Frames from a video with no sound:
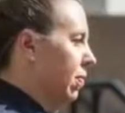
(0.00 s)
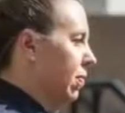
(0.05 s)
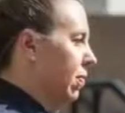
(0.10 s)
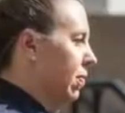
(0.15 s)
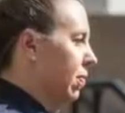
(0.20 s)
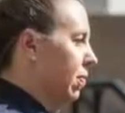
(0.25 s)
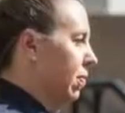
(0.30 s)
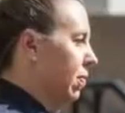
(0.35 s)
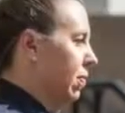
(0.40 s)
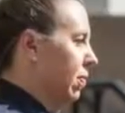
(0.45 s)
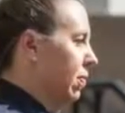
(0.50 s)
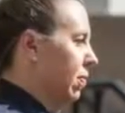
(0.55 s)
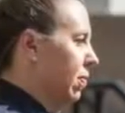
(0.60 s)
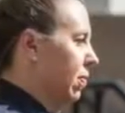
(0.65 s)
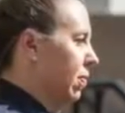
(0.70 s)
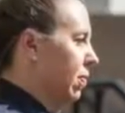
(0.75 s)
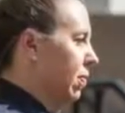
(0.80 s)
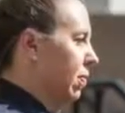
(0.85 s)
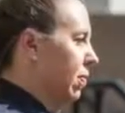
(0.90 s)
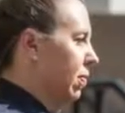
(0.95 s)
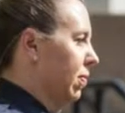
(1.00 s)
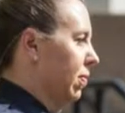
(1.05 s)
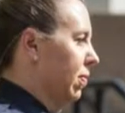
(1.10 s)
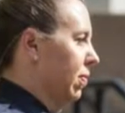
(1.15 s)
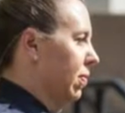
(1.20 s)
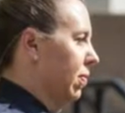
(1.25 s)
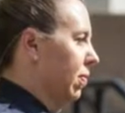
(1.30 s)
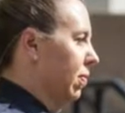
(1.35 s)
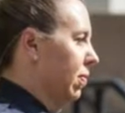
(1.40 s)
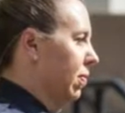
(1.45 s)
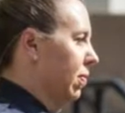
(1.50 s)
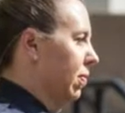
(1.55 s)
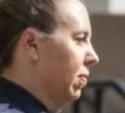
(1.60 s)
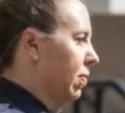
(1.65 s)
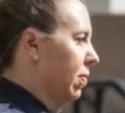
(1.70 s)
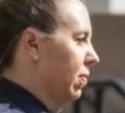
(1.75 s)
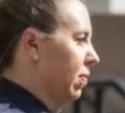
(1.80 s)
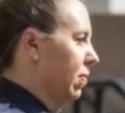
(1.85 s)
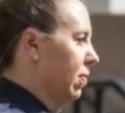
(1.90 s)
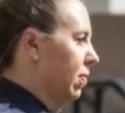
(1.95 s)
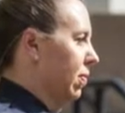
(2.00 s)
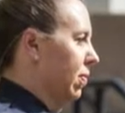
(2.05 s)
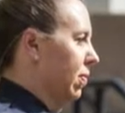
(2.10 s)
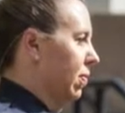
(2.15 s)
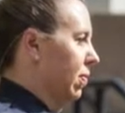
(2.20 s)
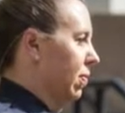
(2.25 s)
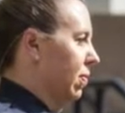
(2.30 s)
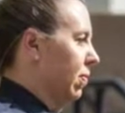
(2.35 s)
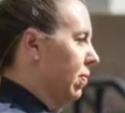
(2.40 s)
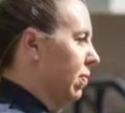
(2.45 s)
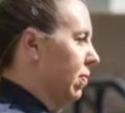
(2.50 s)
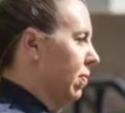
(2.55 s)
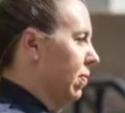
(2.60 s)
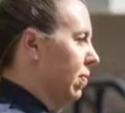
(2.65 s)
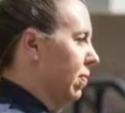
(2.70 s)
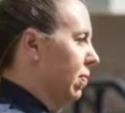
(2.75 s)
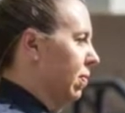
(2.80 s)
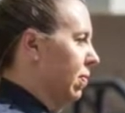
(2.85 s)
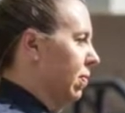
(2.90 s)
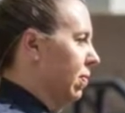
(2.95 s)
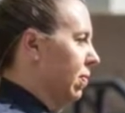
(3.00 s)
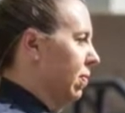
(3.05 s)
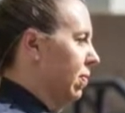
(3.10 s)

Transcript: (not speaking)